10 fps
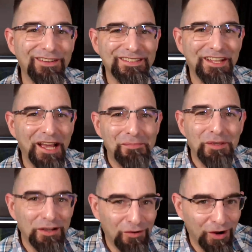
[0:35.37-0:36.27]
is the
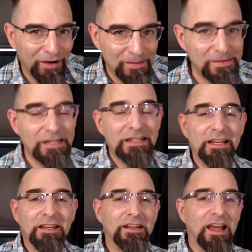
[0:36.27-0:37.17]
guppy aquarium.
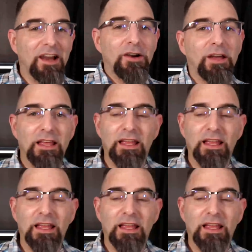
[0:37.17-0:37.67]
Now,